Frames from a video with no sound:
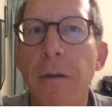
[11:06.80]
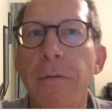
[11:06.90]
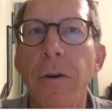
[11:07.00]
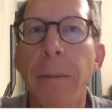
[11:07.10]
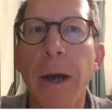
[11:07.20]

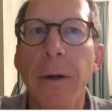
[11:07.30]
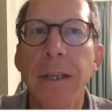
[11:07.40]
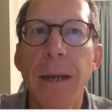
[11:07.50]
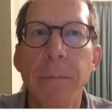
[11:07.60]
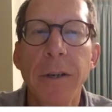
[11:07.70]
from our
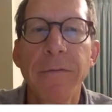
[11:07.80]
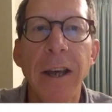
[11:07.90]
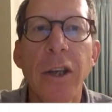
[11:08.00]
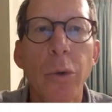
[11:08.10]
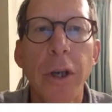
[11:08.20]
attempt to
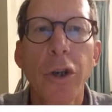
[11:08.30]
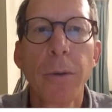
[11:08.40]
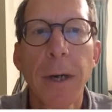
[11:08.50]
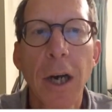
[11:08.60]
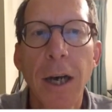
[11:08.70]
value a
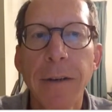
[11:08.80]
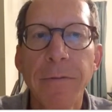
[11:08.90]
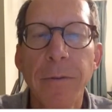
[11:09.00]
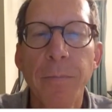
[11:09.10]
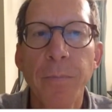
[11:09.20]
human life?